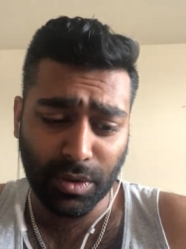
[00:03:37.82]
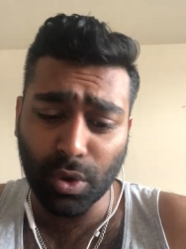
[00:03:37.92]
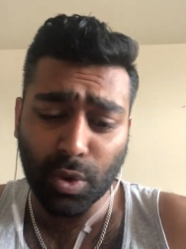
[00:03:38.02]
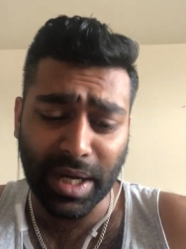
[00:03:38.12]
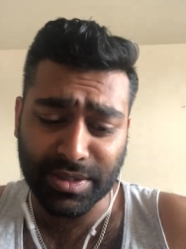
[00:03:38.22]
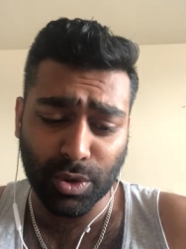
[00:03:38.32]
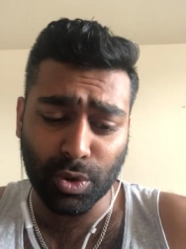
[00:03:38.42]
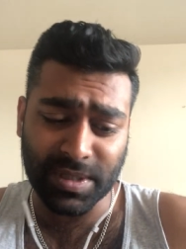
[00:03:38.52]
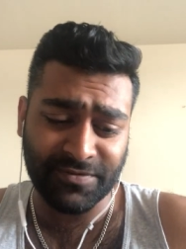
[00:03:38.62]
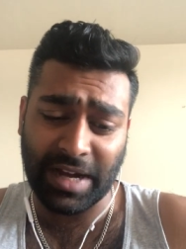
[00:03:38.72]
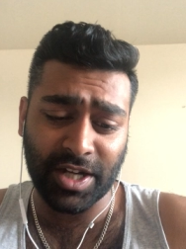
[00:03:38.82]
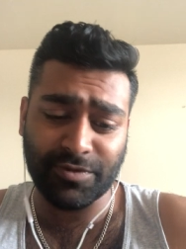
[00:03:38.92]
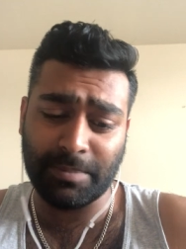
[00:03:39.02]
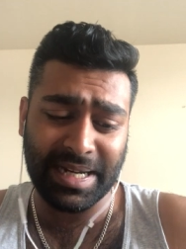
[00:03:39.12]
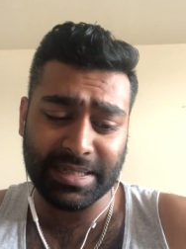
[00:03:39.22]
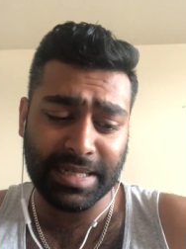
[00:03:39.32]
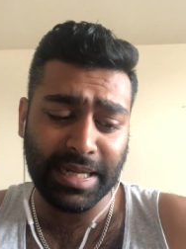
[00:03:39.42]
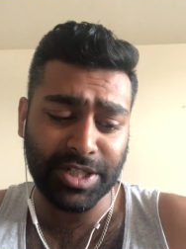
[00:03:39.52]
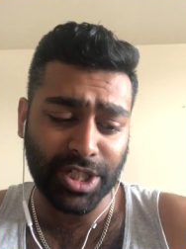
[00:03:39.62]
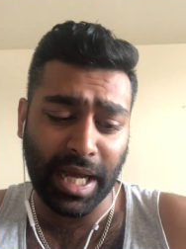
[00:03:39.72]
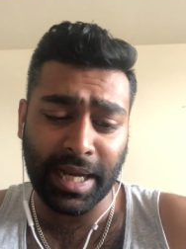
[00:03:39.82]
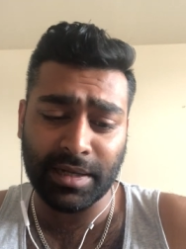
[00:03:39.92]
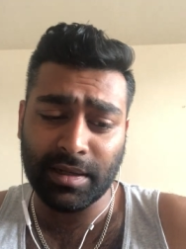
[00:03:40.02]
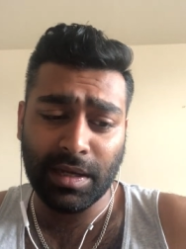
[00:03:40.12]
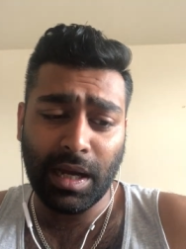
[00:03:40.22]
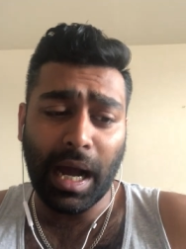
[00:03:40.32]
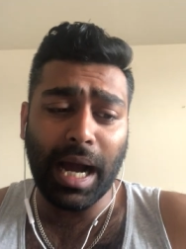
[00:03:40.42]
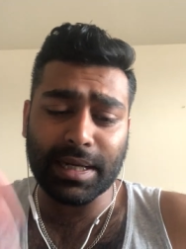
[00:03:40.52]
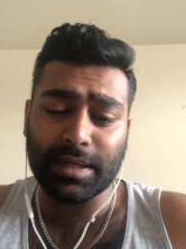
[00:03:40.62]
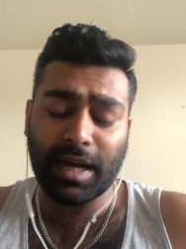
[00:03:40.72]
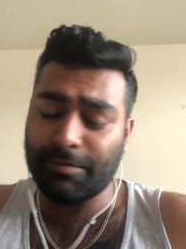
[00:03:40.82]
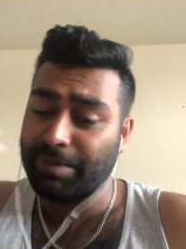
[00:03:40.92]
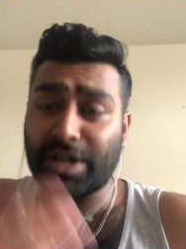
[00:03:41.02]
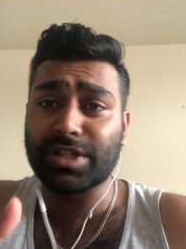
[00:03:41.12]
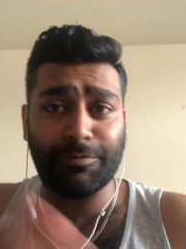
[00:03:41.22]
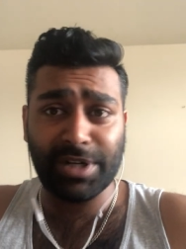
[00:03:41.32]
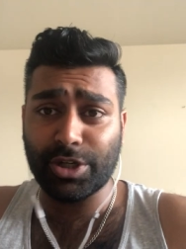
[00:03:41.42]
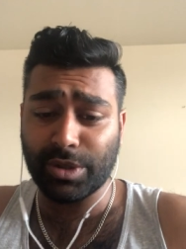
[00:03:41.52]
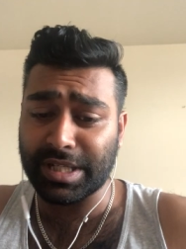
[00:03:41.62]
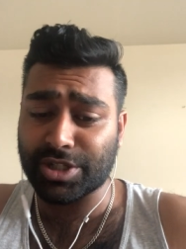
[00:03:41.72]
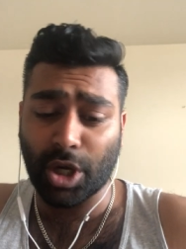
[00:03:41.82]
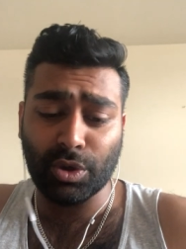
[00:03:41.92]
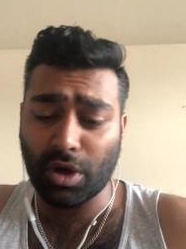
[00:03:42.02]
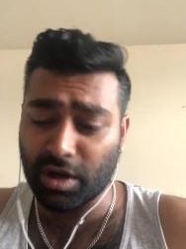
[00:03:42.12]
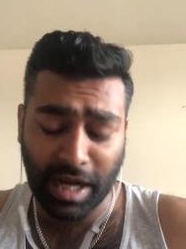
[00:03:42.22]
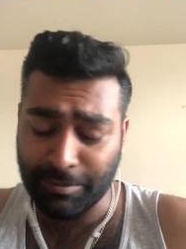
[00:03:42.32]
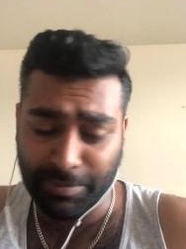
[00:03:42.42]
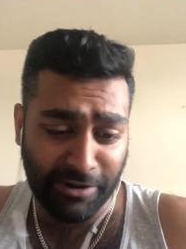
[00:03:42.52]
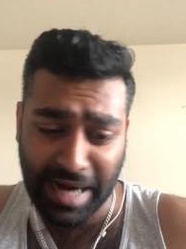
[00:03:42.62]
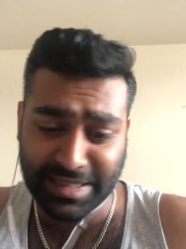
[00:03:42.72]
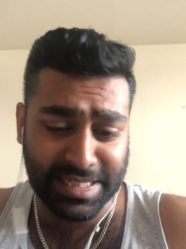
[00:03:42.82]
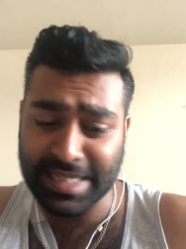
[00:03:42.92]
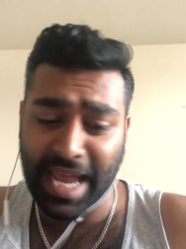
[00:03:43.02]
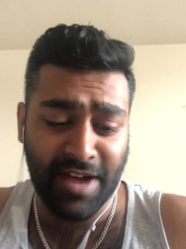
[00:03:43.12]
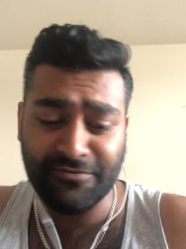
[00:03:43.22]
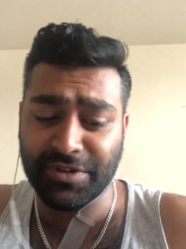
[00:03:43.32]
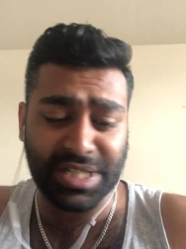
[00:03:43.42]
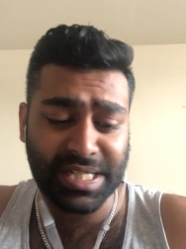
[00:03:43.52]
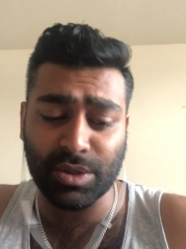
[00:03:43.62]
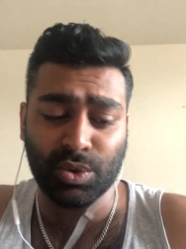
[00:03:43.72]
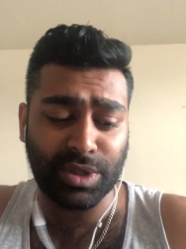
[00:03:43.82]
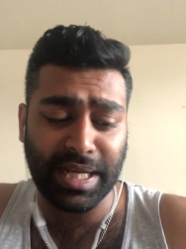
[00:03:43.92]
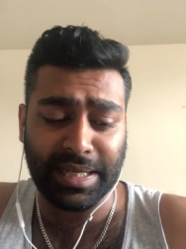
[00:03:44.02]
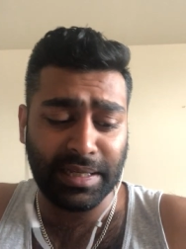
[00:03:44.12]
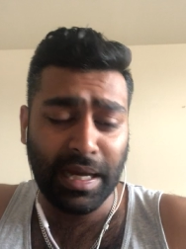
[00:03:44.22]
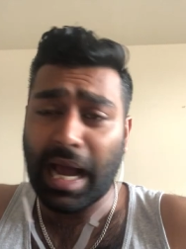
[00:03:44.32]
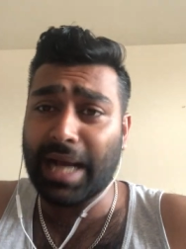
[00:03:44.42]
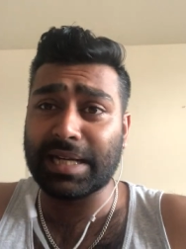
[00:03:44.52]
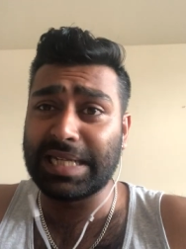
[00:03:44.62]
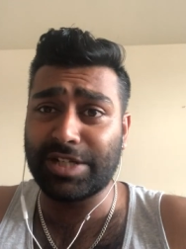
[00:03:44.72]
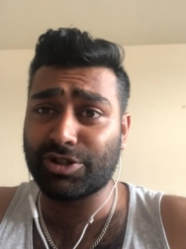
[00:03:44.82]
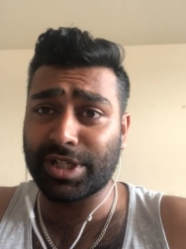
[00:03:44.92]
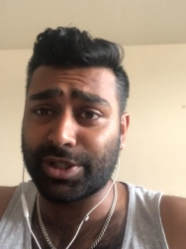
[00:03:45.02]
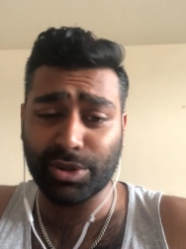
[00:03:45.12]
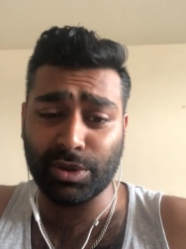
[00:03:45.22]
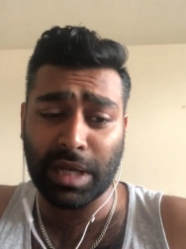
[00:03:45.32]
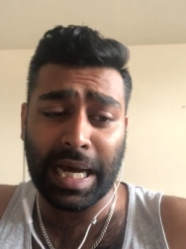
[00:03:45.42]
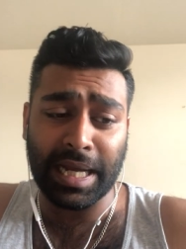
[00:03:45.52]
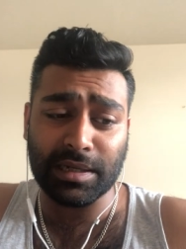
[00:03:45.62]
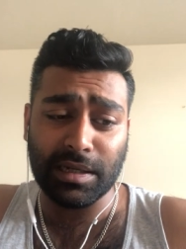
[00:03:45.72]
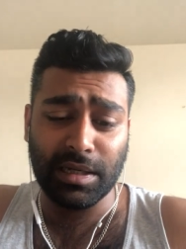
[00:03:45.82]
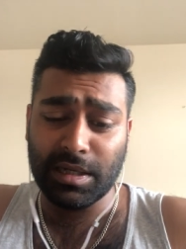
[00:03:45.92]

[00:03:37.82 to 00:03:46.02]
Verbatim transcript: Always, always vouch for meditation. And I, because I've been doing it so long, I practice it every single day. I can literally do like